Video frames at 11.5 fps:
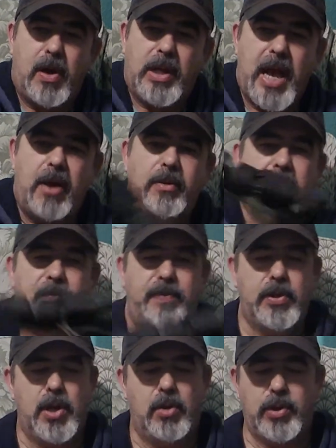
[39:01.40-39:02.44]
out if you
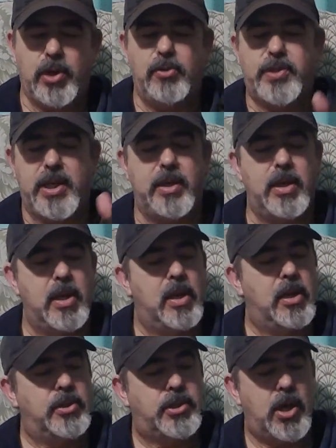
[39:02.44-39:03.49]
don't use it.
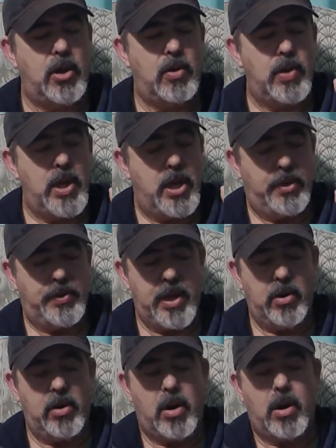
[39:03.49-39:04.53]
So
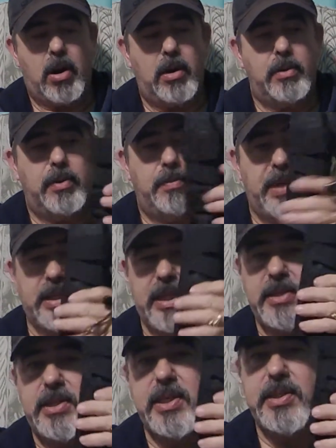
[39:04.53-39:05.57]
but
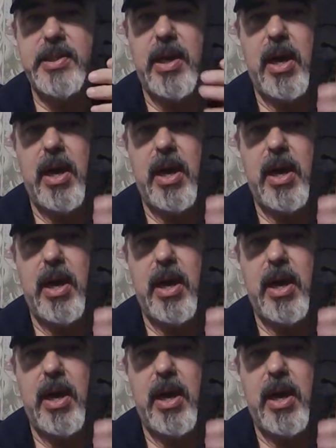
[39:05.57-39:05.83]
this is